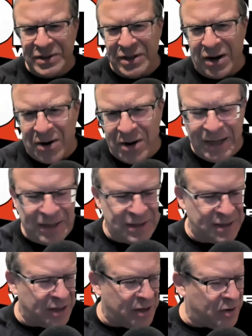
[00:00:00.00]
the
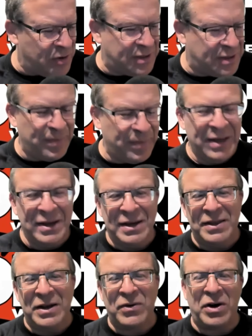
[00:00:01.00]
Hardys.
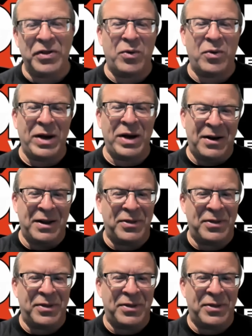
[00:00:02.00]
They're on the way out.